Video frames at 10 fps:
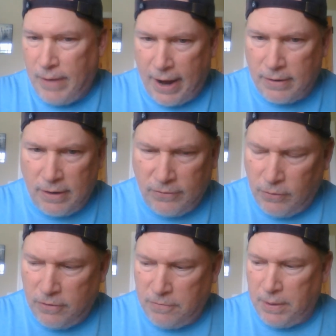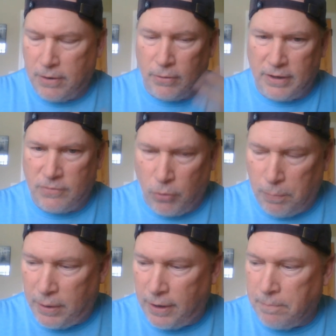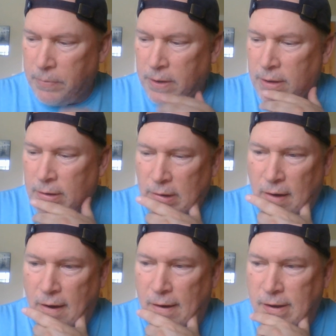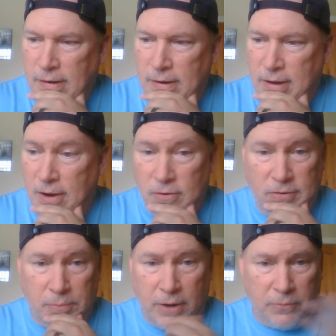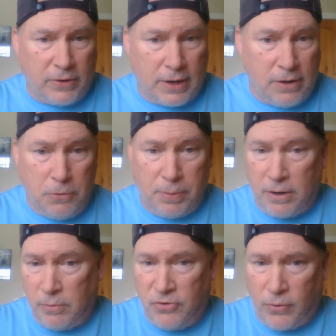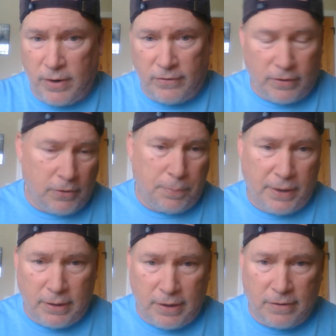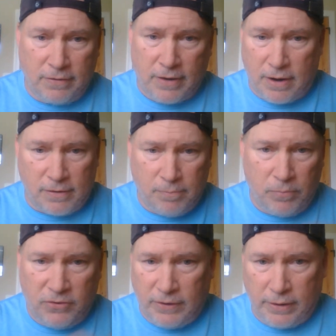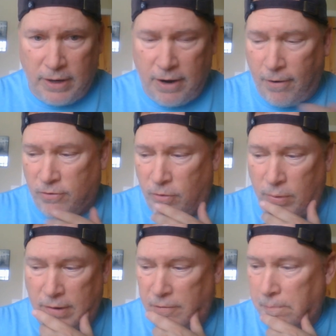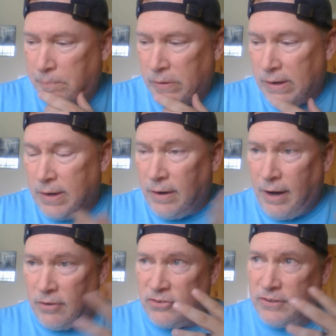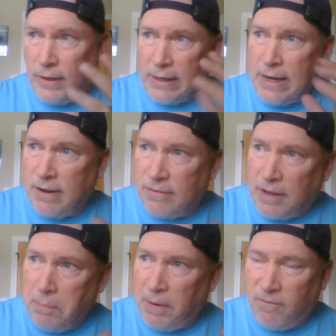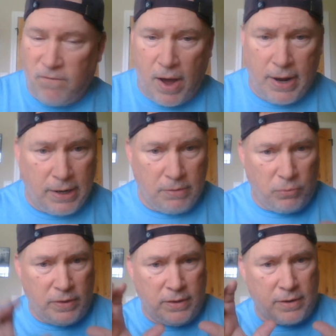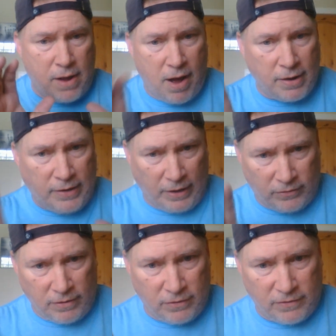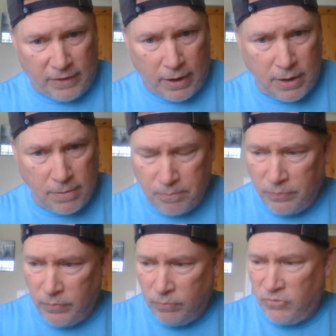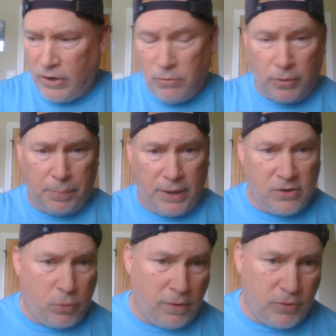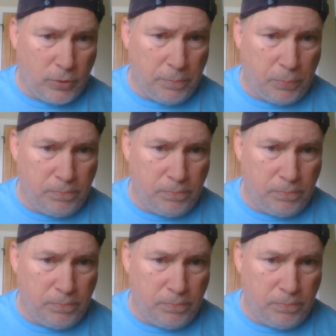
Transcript: acting, so to speak, or at least role playing. And then sometimes like a new player would join us, and they're playing like this kind of silly character or whatever. Now, silliness can be fine within the context of the setting. Say you want to play a 12-year-old